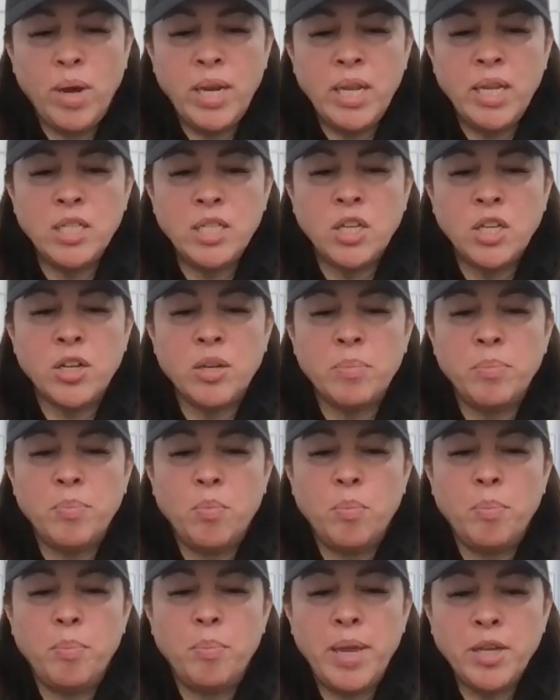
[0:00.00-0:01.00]
is going to
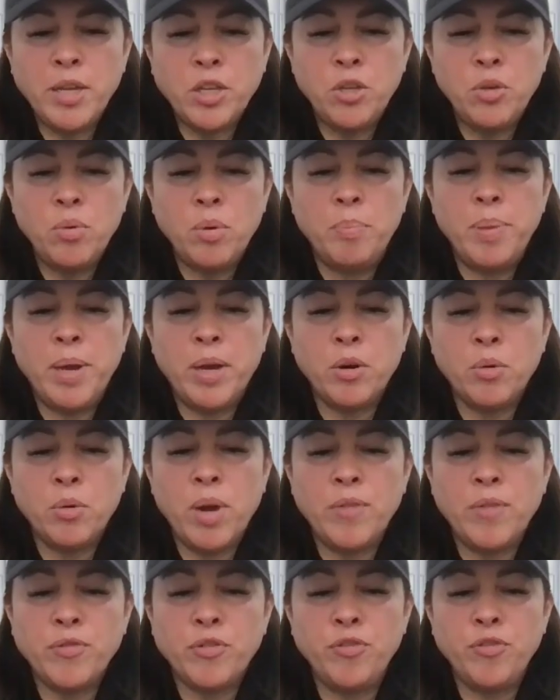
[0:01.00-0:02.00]
make you a better
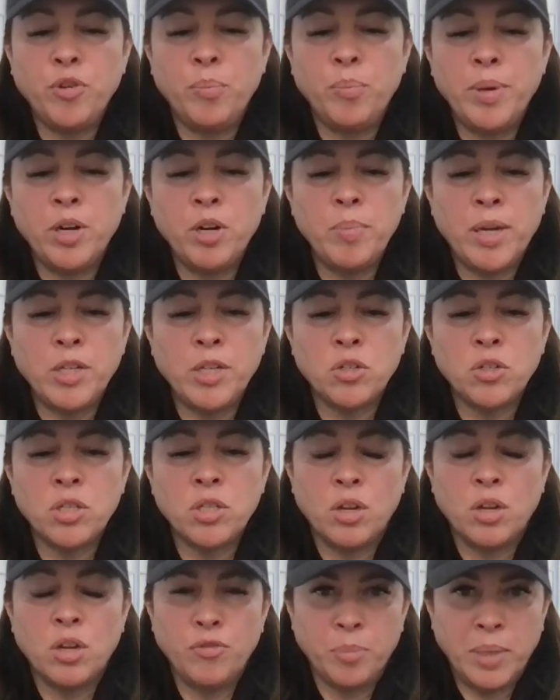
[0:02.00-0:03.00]
ref or feel better about
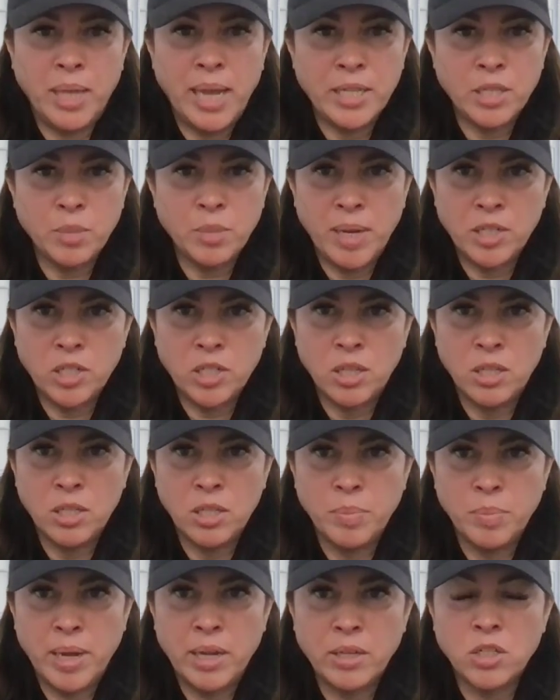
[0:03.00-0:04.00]
yourself from last match to this
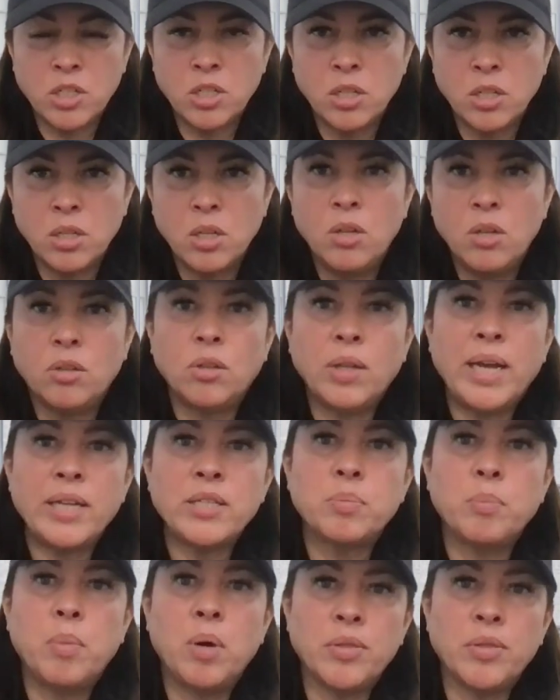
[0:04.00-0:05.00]
match, or
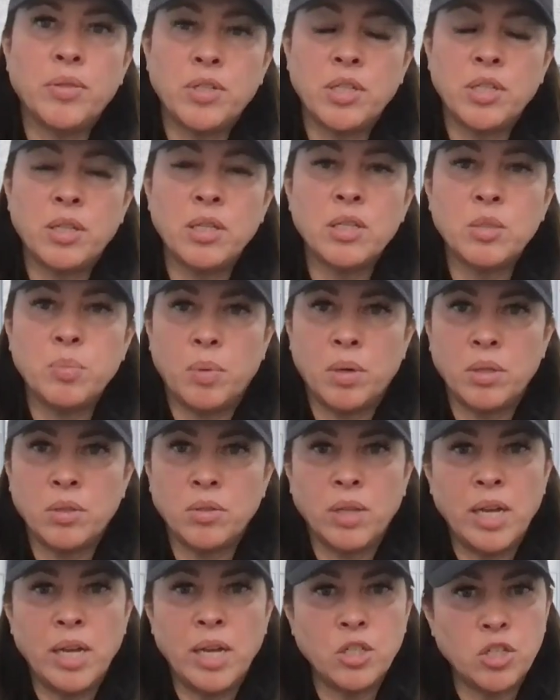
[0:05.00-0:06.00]
last month to this month, or
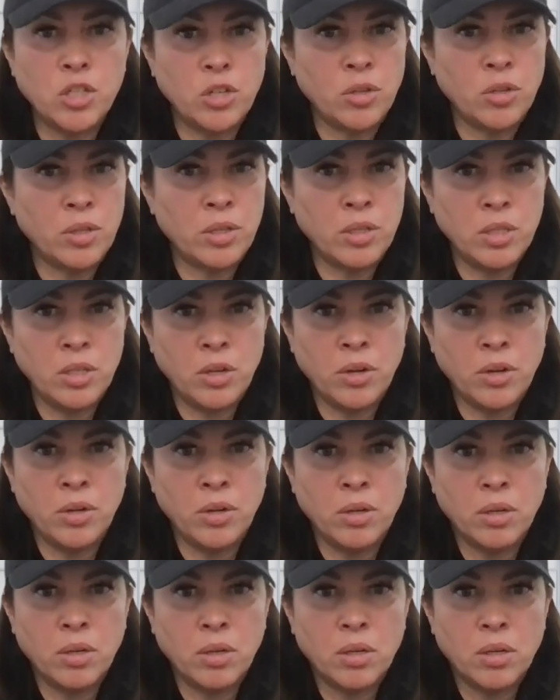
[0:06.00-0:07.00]
last year to this year?
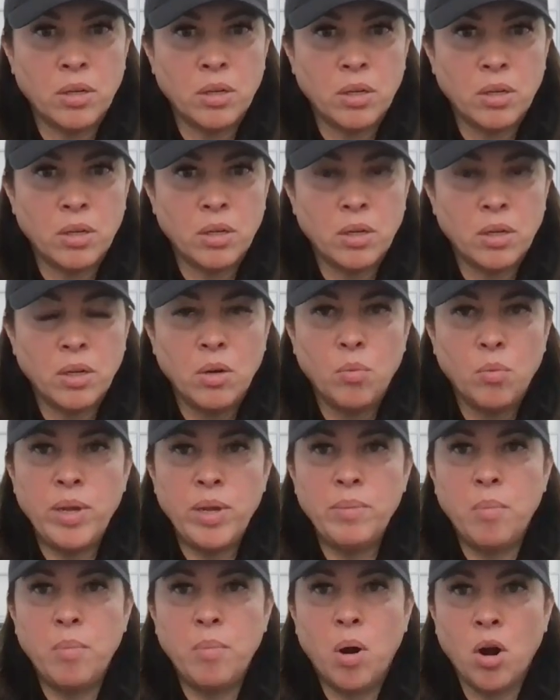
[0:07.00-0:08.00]
We
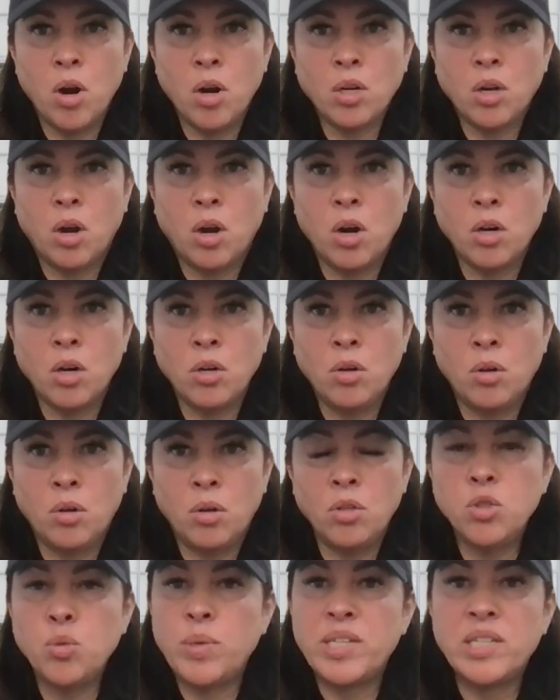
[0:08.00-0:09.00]
mark our
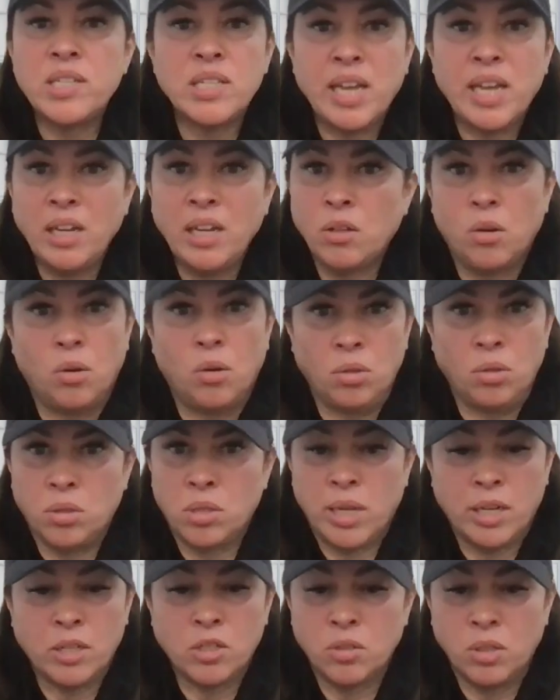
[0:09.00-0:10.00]
goals. We set goals,
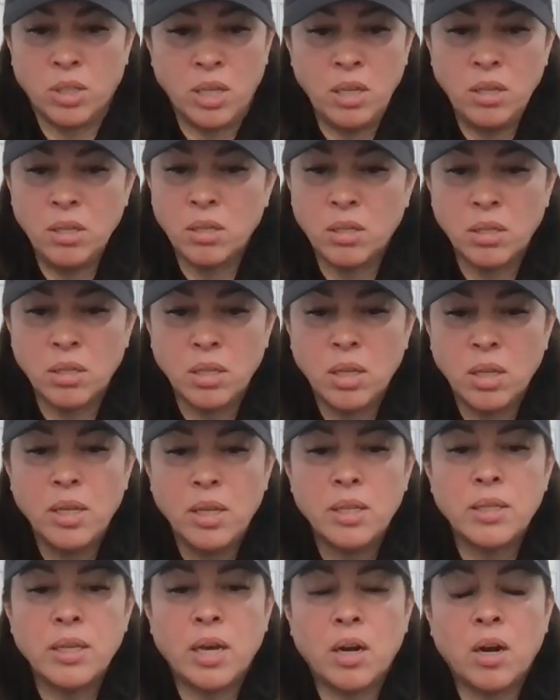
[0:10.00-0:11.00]
actually,
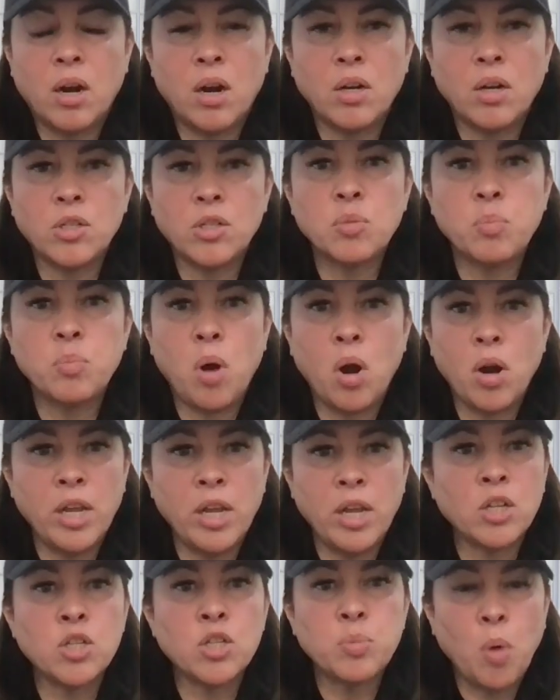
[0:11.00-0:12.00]
that are smart, in
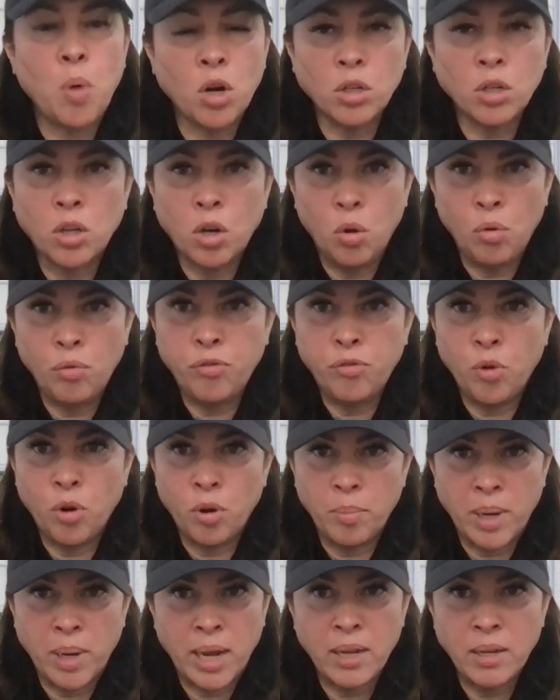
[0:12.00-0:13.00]
a SMART goal
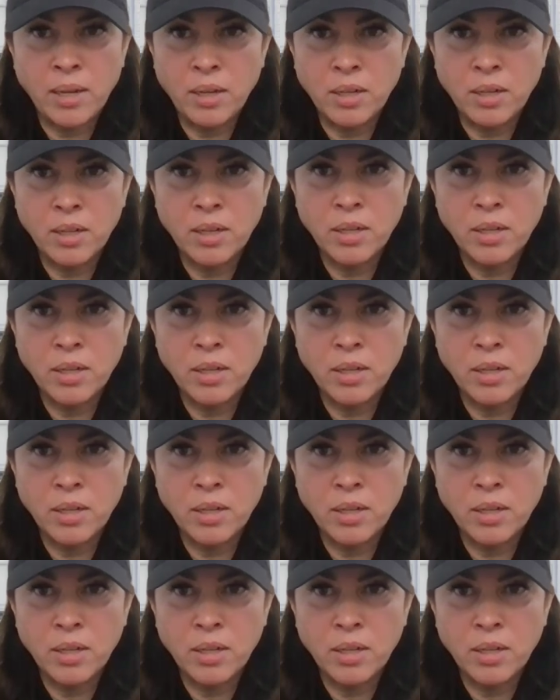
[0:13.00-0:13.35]
format: